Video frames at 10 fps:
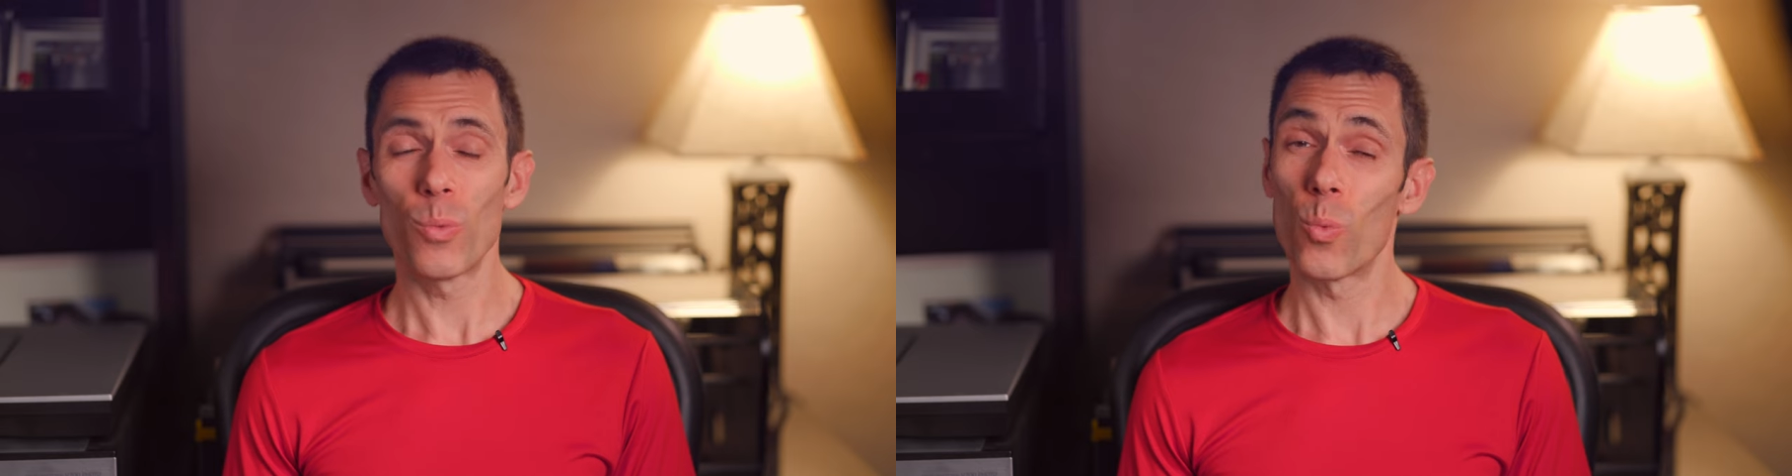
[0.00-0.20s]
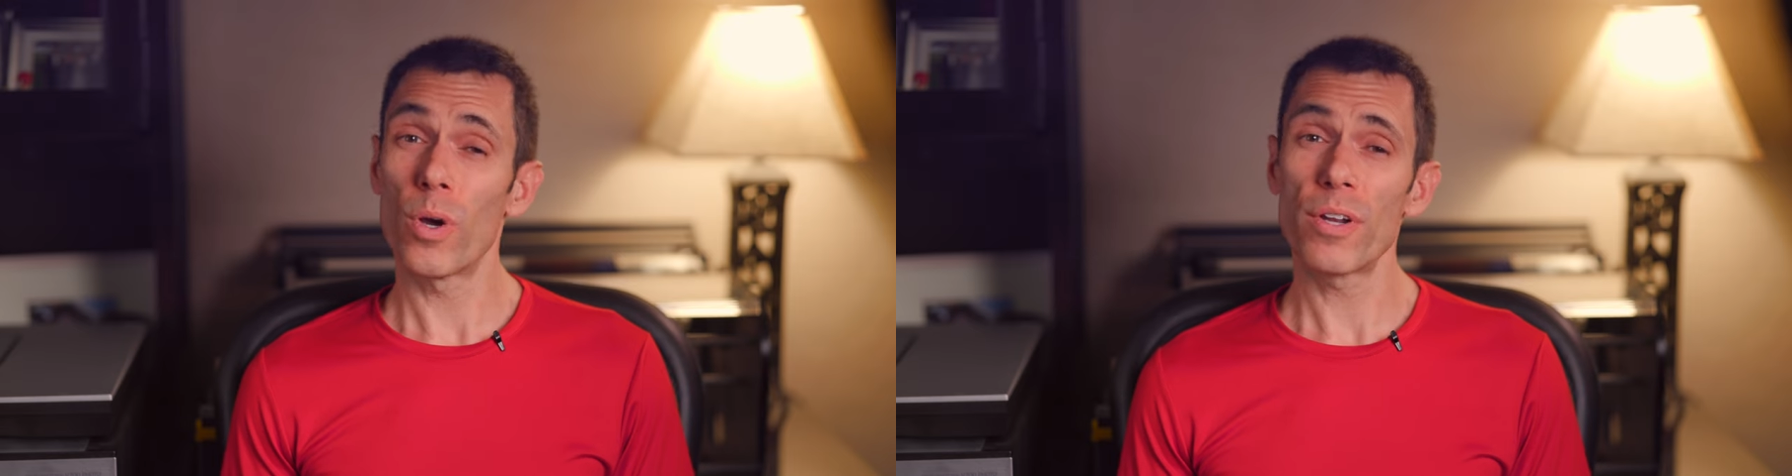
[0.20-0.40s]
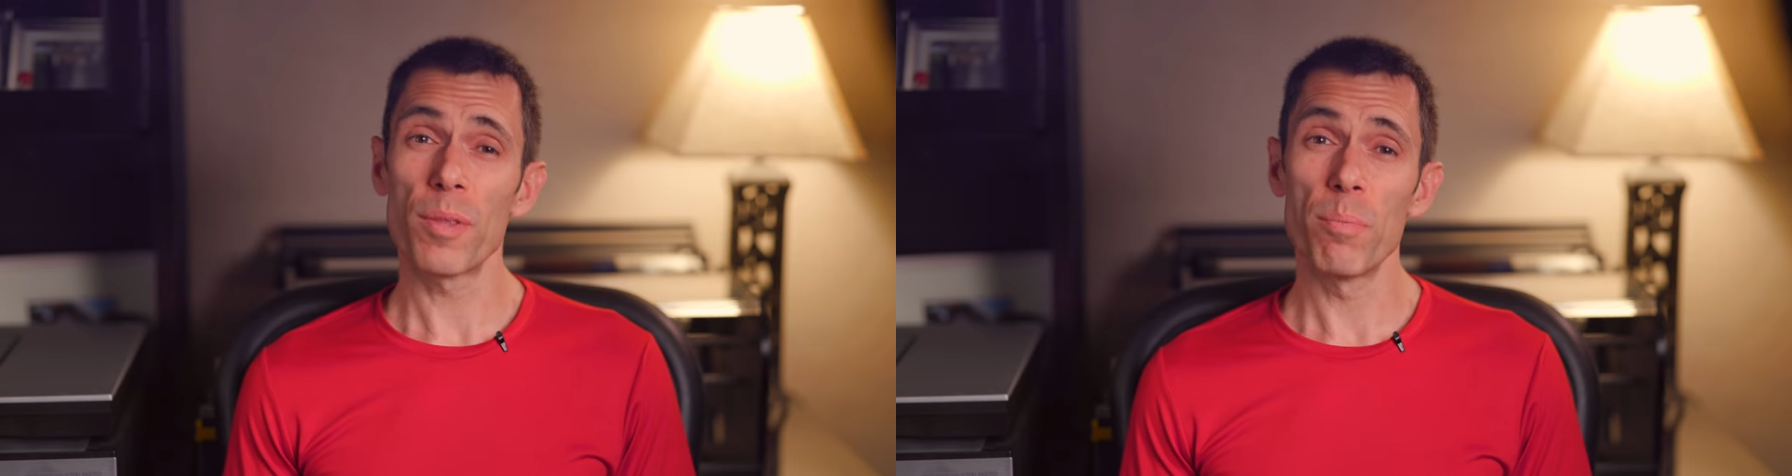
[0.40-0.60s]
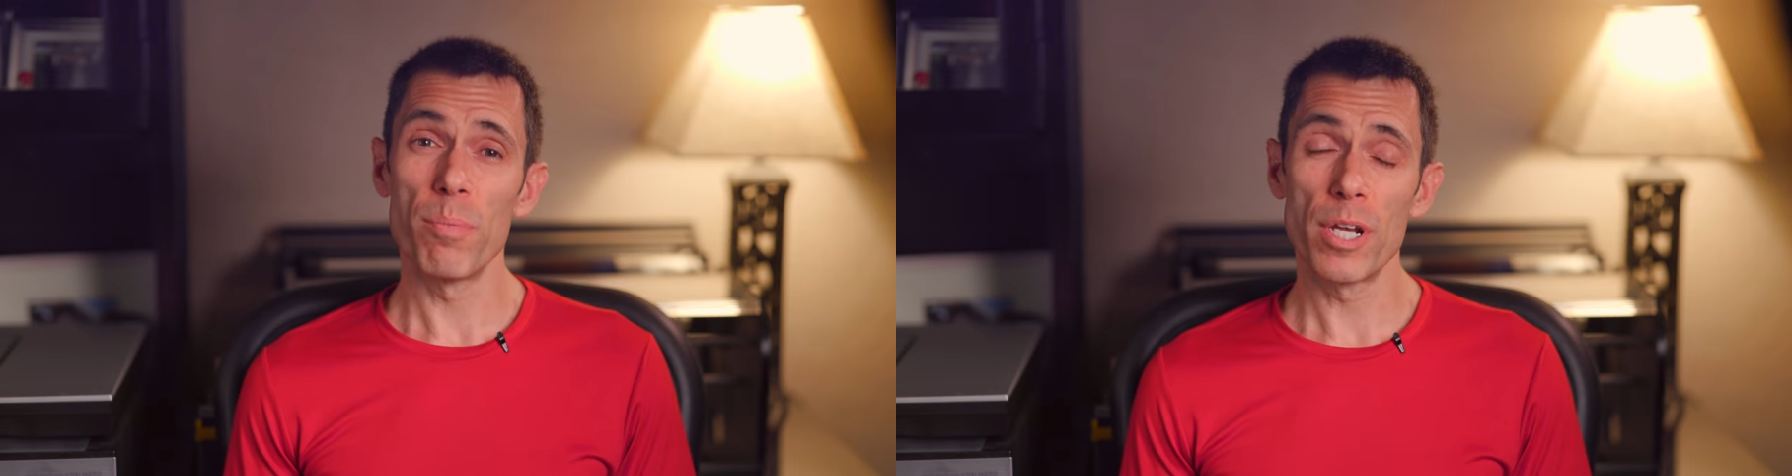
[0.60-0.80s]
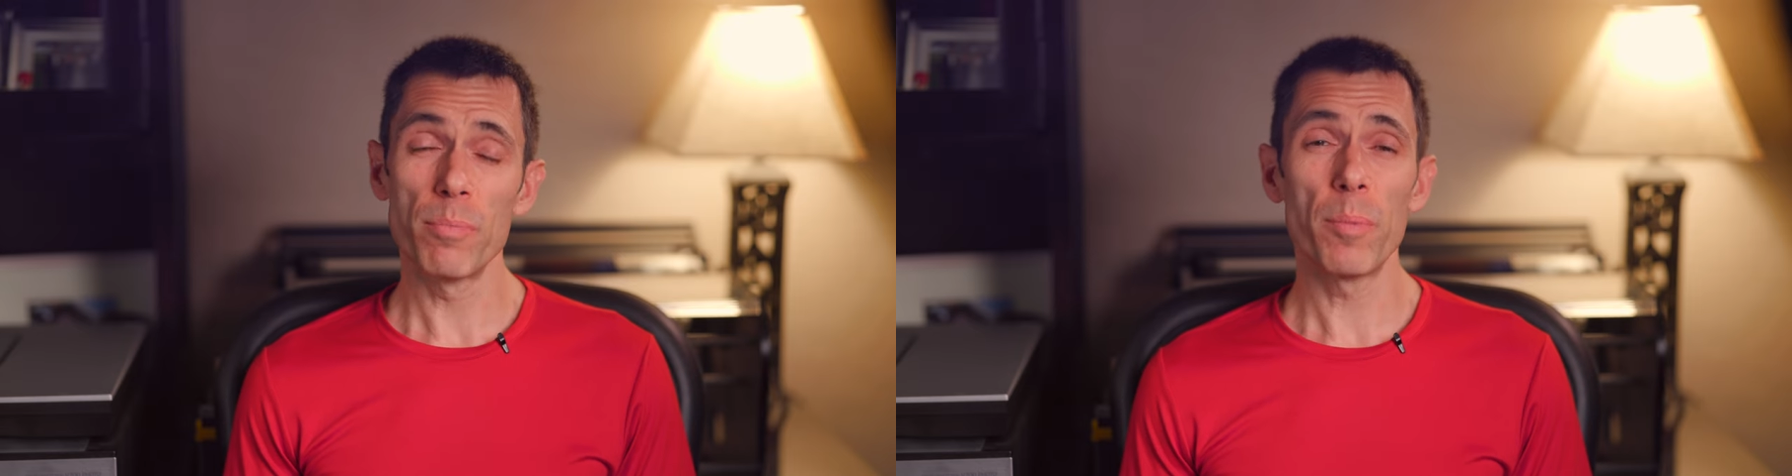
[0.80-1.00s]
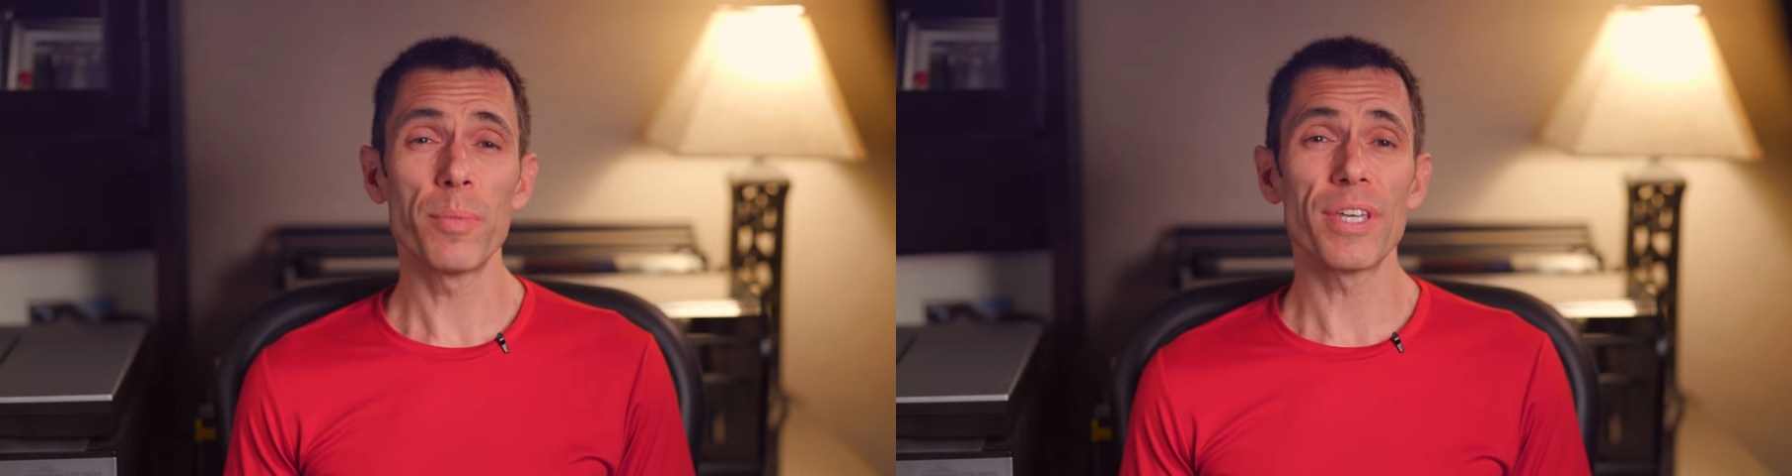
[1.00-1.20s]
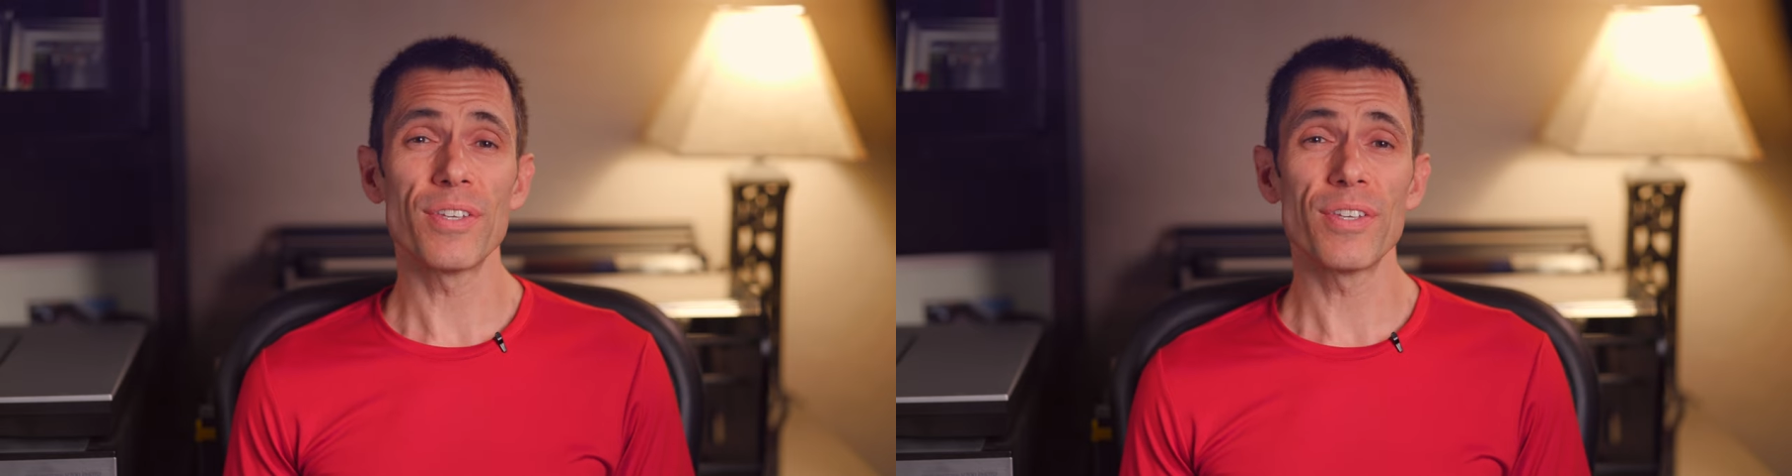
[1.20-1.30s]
what are the minimum